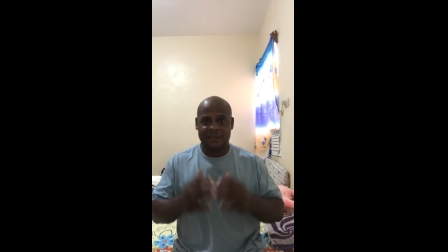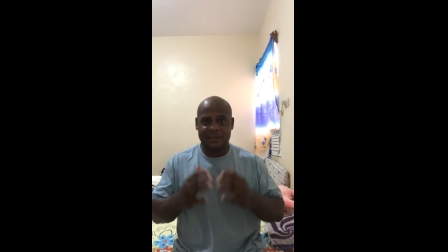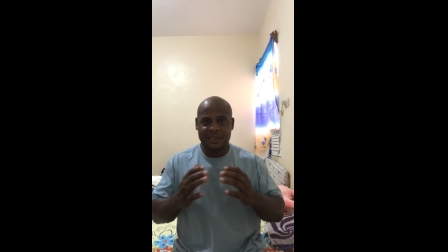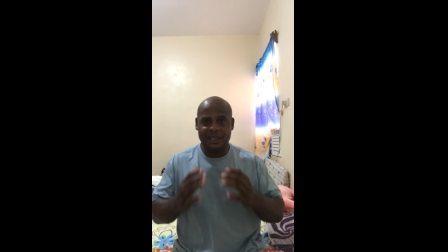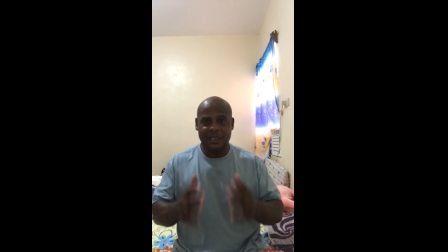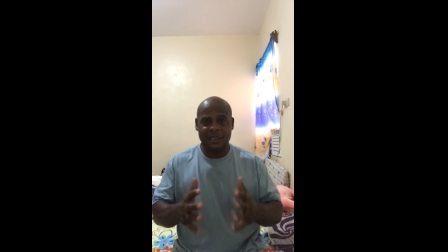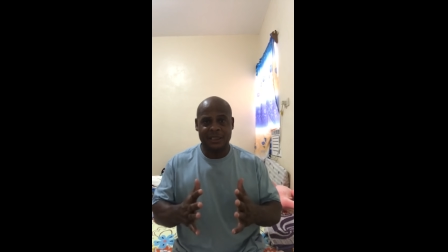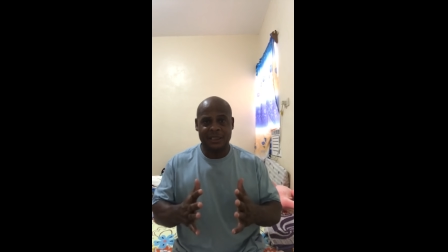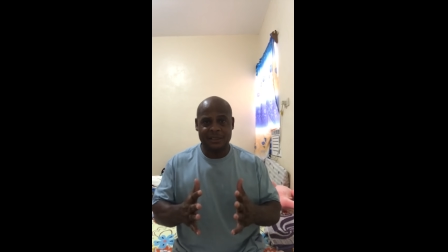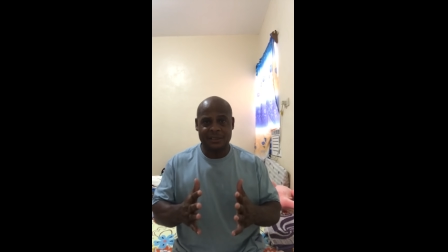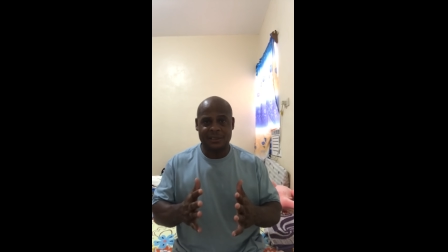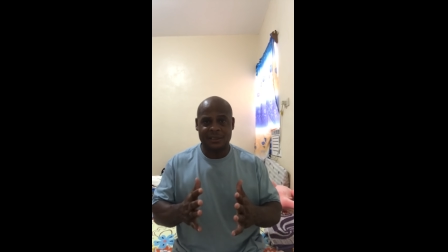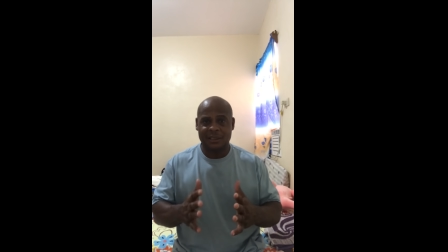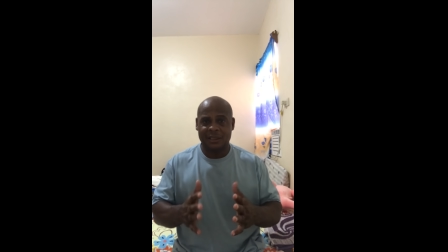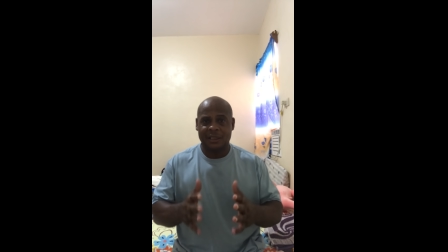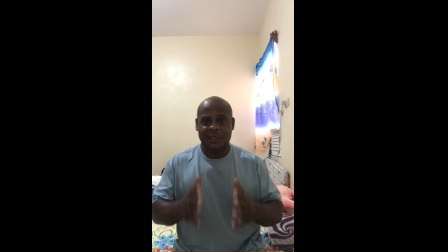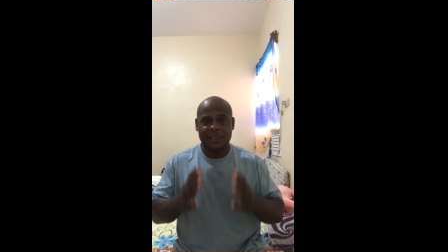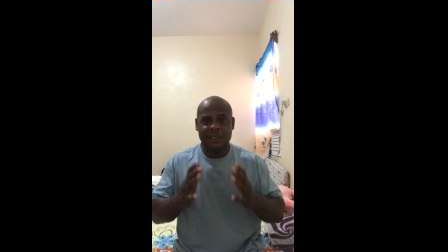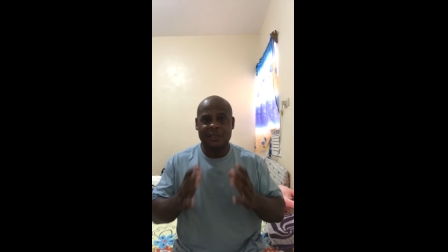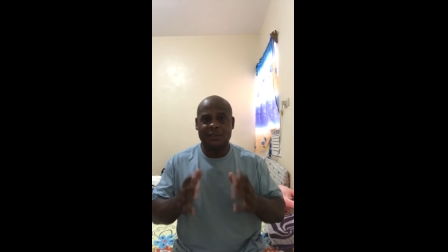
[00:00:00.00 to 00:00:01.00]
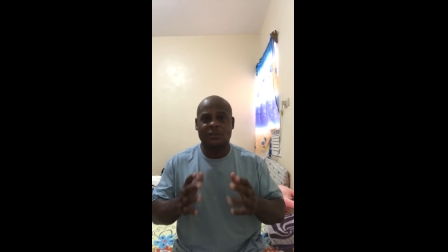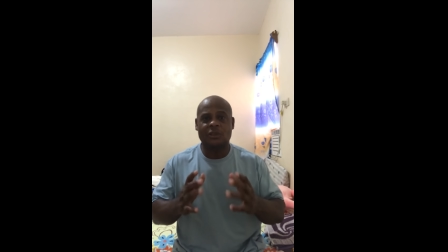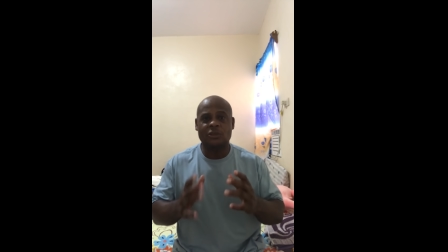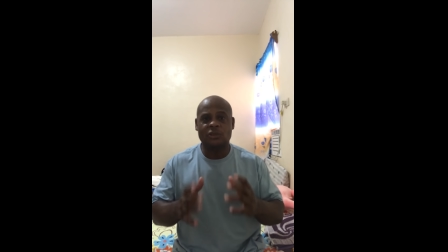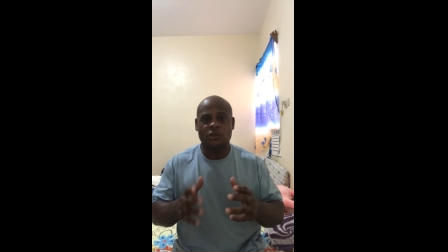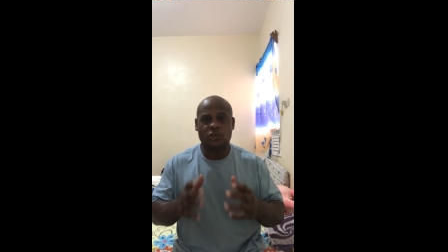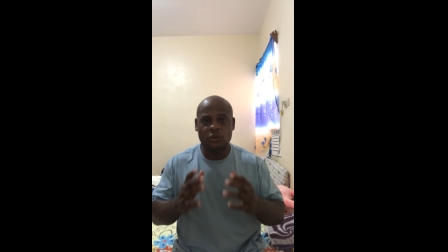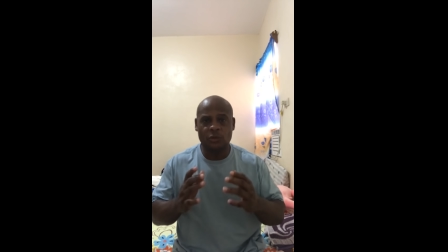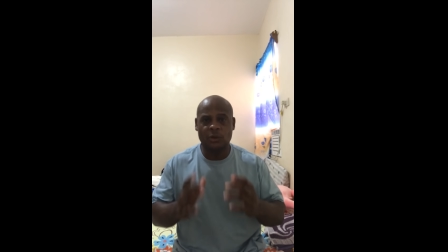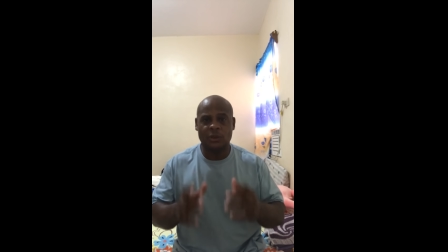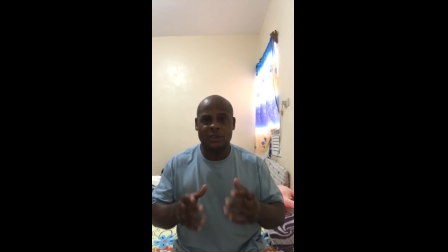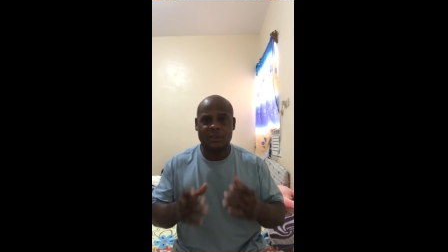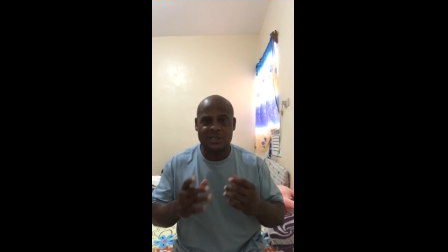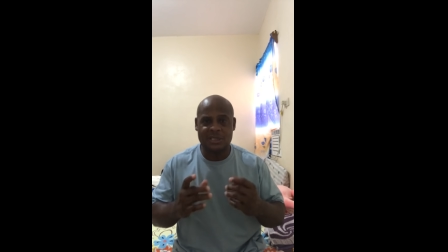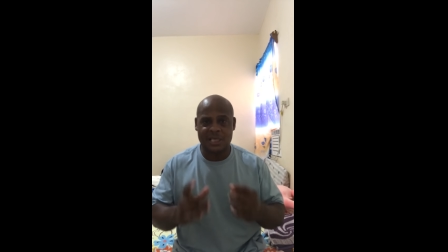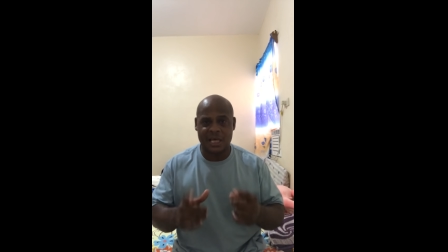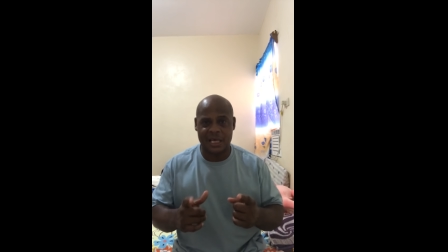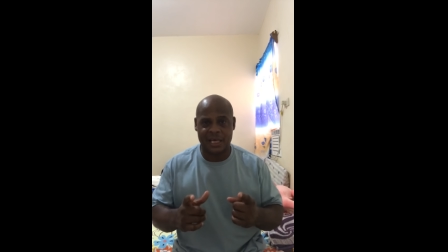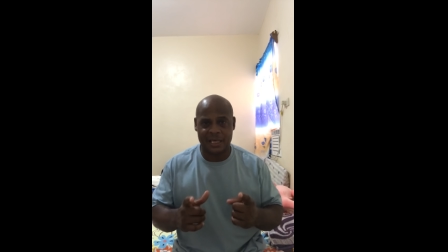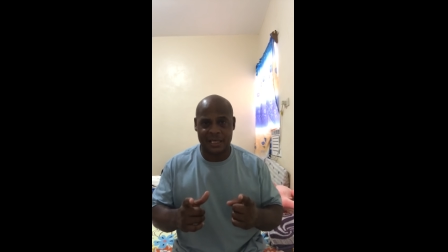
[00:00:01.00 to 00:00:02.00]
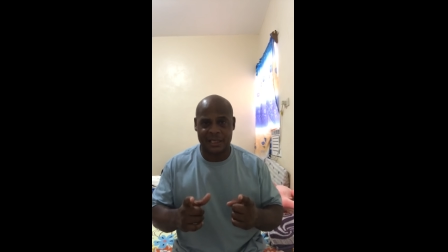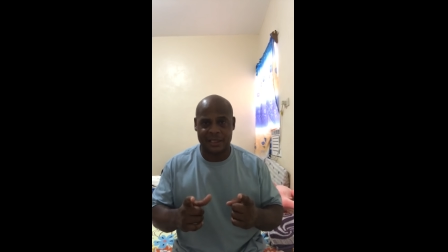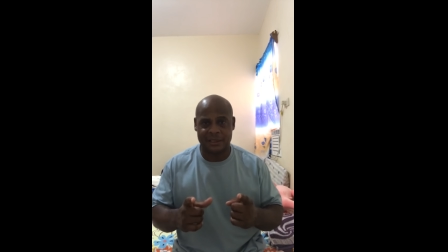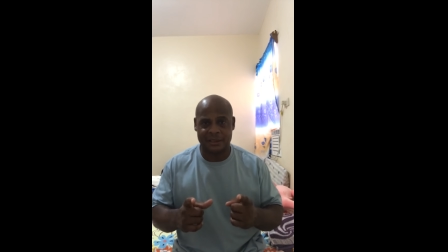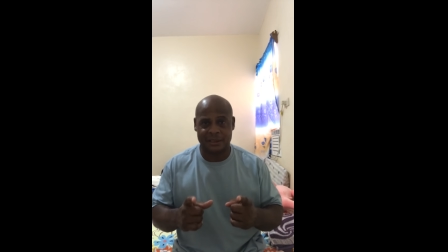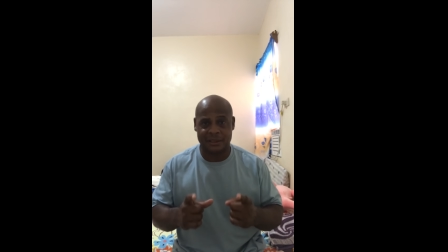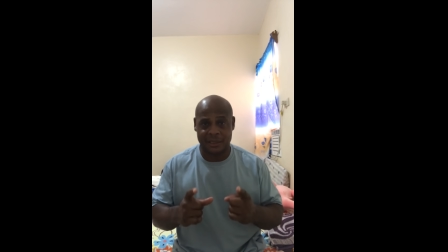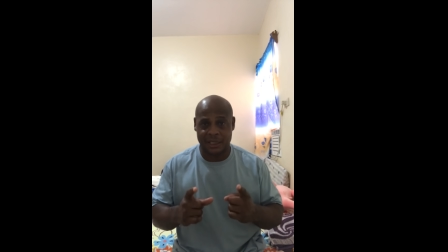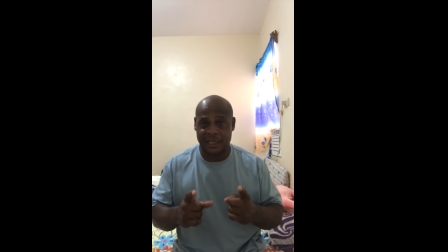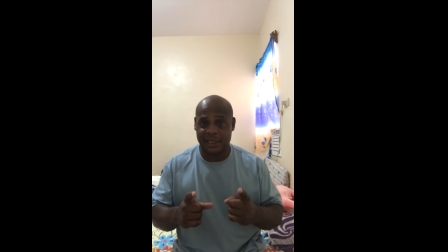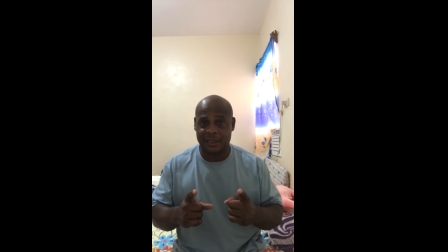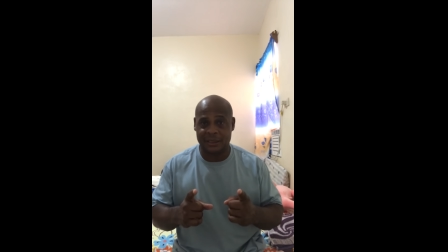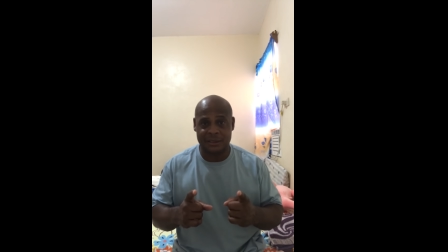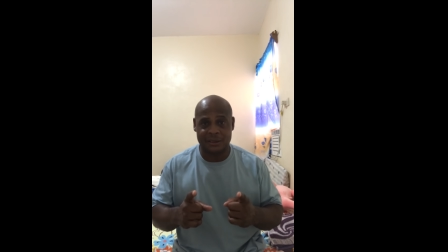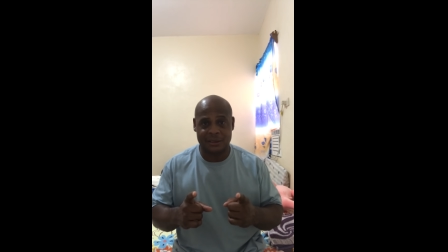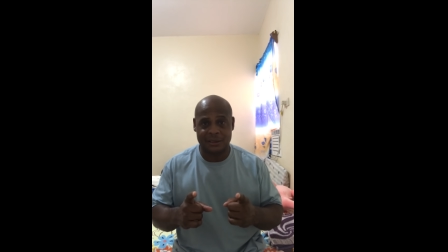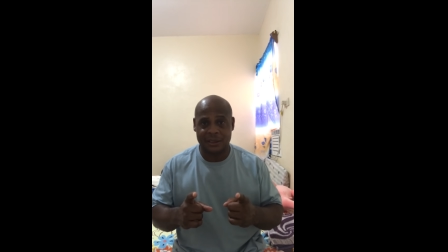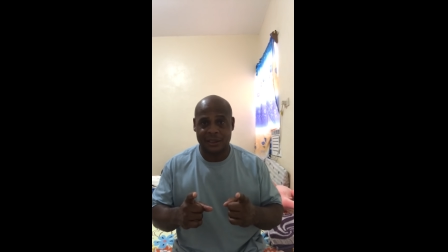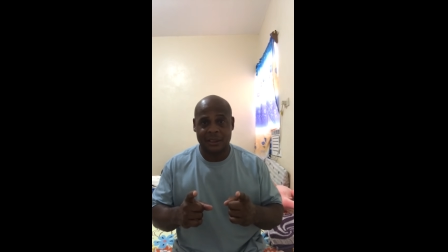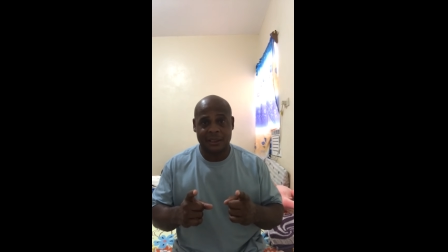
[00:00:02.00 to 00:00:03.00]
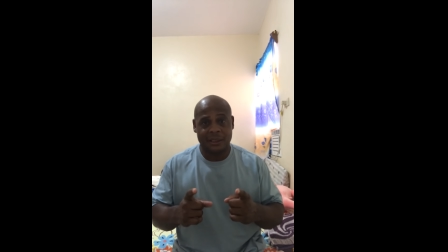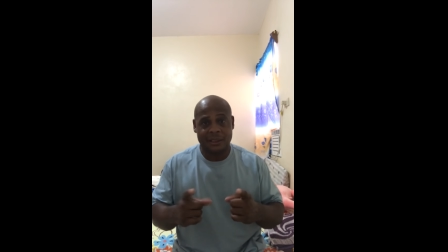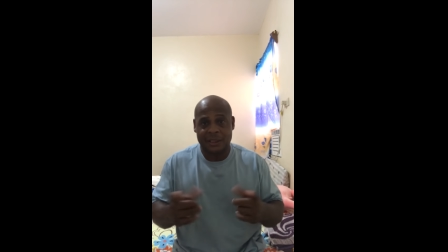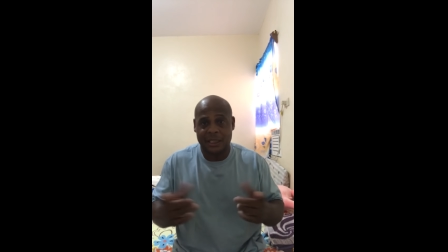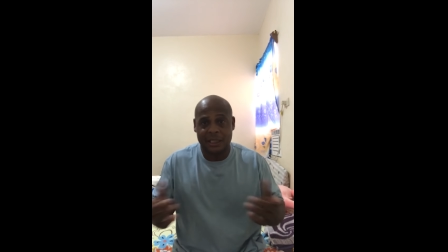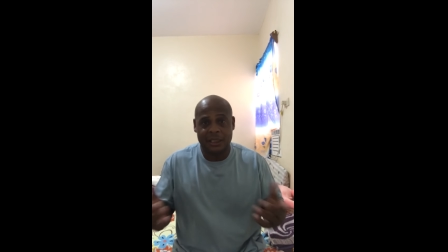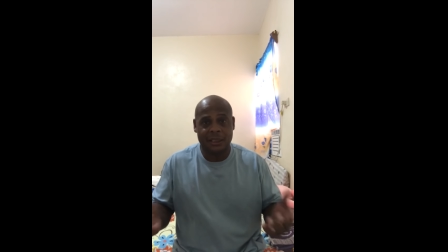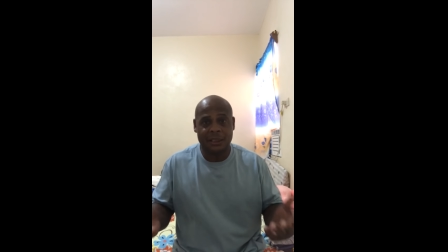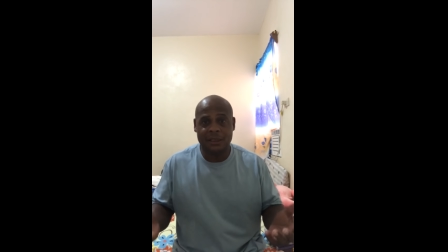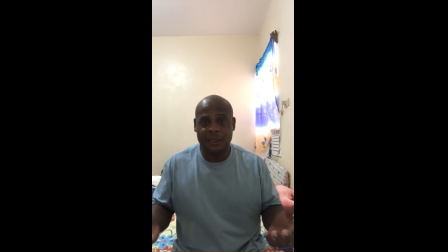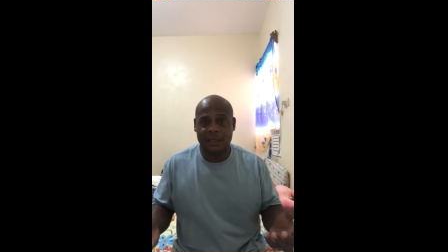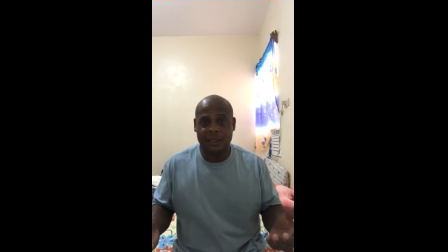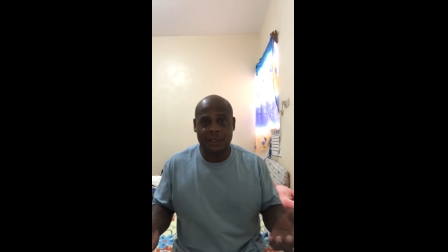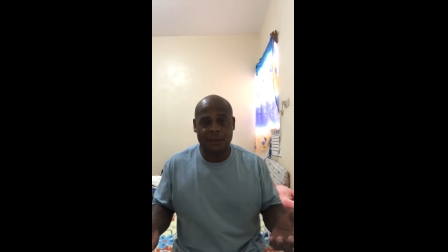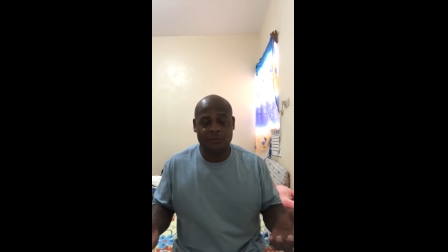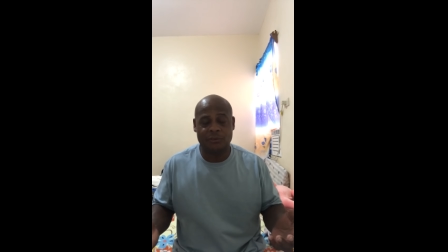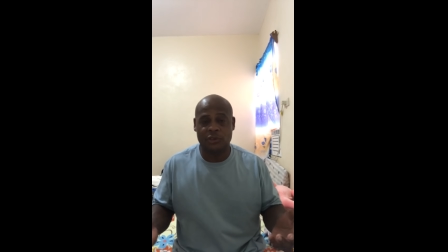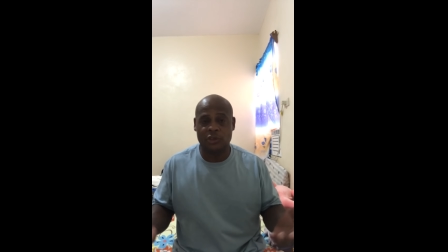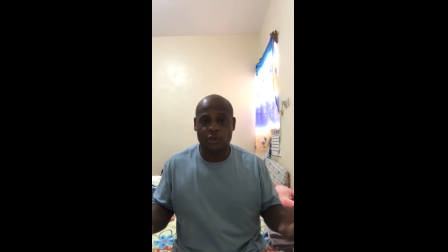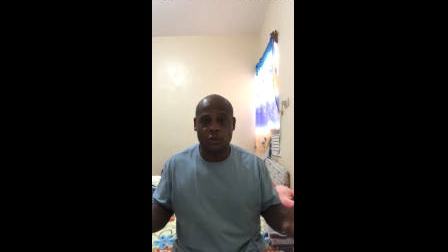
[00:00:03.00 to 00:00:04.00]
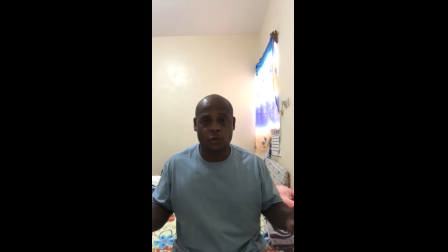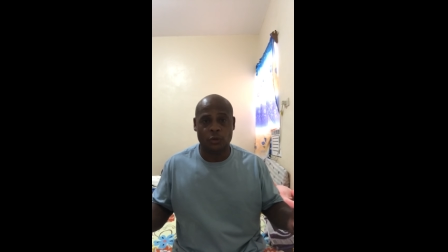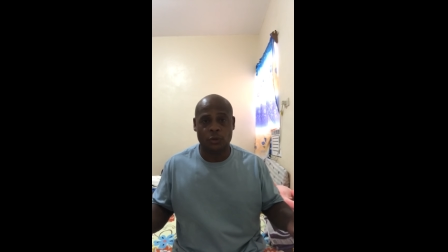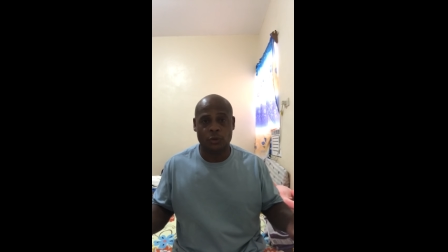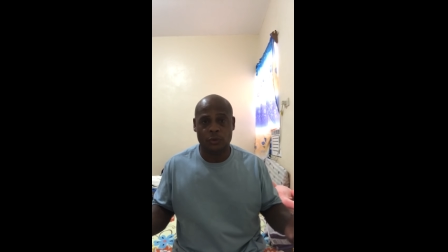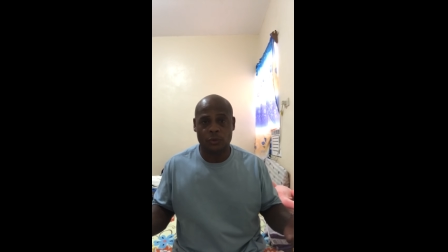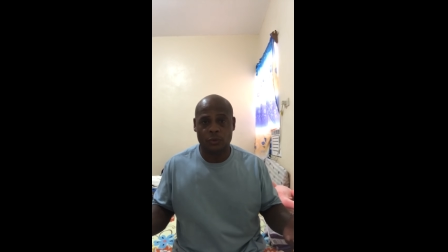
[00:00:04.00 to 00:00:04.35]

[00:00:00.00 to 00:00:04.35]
This is a sure sign, ladies, that he loves you.